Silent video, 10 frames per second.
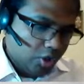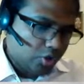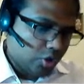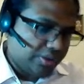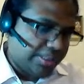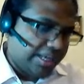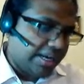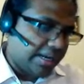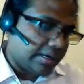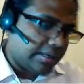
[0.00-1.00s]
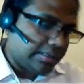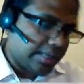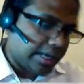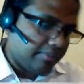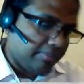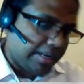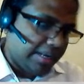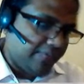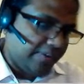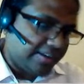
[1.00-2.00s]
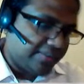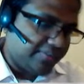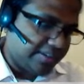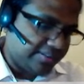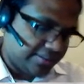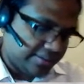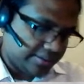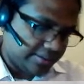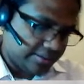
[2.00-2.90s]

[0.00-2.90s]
So there are many effective things